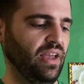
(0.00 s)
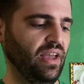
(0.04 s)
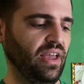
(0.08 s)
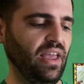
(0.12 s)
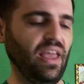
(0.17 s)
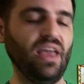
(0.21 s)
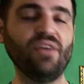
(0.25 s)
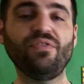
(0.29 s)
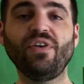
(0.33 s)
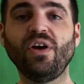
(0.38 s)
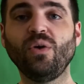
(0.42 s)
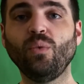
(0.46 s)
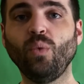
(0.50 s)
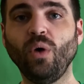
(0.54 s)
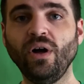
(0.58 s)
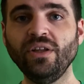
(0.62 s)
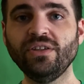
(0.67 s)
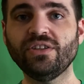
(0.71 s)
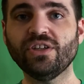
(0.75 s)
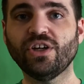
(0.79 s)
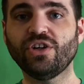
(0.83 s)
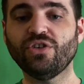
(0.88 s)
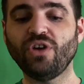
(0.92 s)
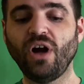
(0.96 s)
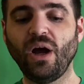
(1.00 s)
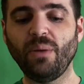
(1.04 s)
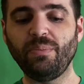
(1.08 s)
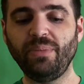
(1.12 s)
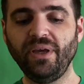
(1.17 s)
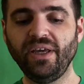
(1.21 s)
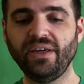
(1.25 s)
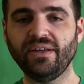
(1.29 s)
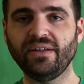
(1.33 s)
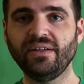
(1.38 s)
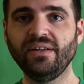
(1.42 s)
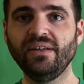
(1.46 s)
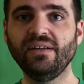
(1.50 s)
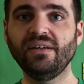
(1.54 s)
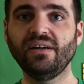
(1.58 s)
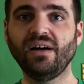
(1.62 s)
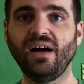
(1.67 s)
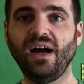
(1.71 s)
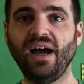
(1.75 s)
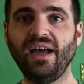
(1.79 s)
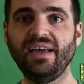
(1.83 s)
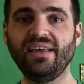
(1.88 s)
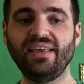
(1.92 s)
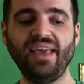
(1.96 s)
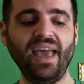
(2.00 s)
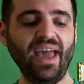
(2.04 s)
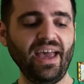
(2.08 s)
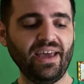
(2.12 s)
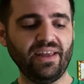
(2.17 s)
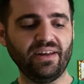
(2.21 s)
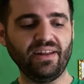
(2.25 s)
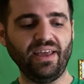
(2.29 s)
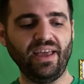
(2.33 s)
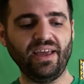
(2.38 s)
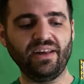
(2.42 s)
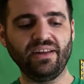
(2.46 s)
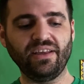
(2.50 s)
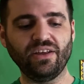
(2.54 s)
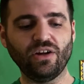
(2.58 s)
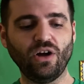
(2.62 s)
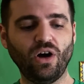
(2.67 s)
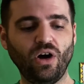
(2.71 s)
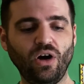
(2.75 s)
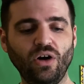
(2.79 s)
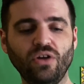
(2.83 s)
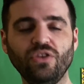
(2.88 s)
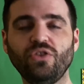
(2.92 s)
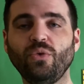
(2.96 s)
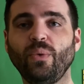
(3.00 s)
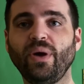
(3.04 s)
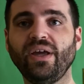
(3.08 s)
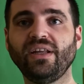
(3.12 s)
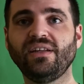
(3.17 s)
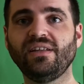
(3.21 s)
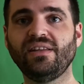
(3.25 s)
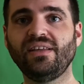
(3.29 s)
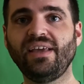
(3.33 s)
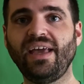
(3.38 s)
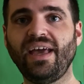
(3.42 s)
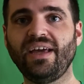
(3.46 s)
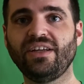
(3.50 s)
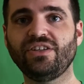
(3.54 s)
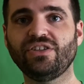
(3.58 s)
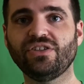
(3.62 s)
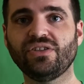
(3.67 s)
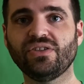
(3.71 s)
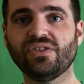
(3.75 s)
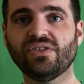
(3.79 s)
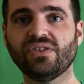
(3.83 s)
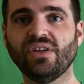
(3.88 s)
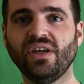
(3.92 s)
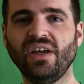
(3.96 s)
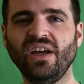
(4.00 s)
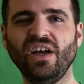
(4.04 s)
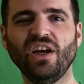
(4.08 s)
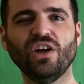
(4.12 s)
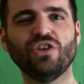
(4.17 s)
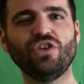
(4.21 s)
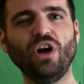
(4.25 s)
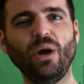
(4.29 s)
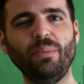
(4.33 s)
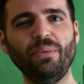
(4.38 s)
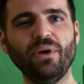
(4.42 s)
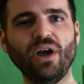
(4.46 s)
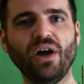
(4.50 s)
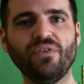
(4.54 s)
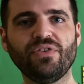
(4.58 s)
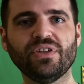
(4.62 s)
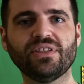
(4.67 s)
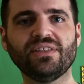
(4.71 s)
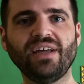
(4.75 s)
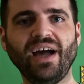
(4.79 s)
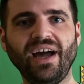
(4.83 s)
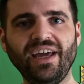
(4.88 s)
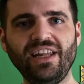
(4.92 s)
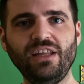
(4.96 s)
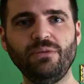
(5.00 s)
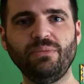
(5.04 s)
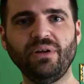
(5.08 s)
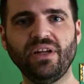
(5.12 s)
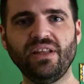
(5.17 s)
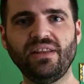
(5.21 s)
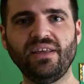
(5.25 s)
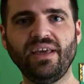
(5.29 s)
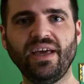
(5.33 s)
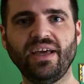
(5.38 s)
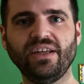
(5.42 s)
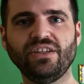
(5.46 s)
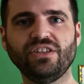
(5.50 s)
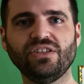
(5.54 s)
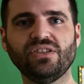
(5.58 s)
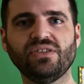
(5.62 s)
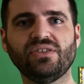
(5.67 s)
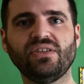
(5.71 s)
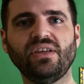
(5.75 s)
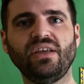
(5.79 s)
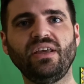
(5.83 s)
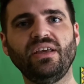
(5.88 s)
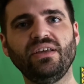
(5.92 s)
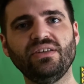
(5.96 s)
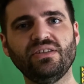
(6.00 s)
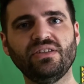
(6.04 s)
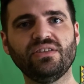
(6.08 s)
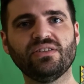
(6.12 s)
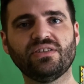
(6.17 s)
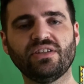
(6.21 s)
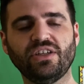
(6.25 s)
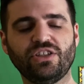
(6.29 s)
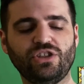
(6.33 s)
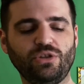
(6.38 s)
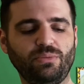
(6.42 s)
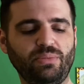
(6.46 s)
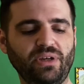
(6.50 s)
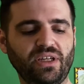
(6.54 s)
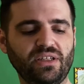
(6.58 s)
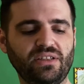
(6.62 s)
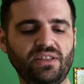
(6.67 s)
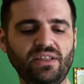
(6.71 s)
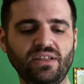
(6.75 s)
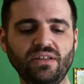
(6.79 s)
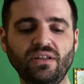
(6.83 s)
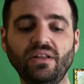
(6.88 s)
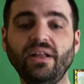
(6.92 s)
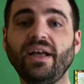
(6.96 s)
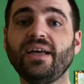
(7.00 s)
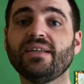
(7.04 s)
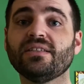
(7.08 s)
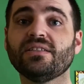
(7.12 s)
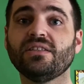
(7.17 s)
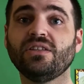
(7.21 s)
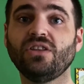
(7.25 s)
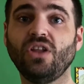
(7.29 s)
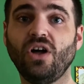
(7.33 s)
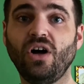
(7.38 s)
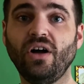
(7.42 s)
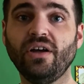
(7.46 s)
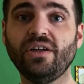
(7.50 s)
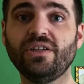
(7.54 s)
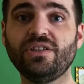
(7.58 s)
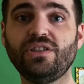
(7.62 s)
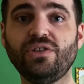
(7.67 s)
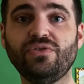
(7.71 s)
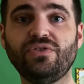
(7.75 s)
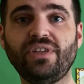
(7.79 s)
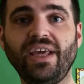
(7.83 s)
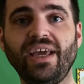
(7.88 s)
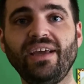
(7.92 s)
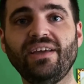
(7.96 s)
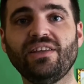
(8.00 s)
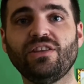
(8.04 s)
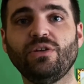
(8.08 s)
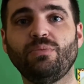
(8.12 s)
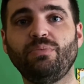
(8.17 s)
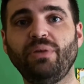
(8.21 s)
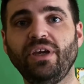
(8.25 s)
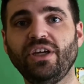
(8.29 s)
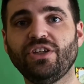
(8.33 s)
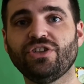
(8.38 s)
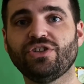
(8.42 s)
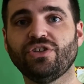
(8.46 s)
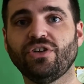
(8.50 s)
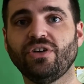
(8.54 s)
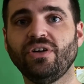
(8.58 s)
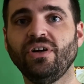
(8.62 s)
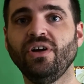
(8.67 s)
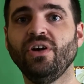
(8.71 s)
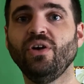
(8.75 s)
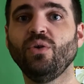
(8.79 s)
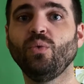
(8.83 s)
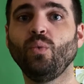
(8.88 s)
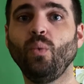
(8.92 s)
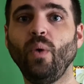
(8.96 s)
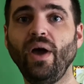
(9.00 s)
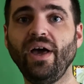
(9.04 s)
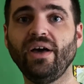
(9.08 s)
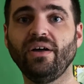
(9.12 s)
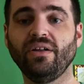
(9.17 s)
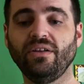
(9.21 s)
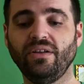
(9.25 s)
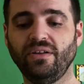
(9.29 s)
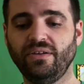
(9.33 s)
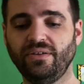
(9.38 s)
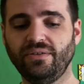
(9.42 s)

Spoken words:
If I want to crop in, I can and get all the way to the edges. Cropping off a tiny bit of the edges isn't such a big deal as long as you've taken the picture well.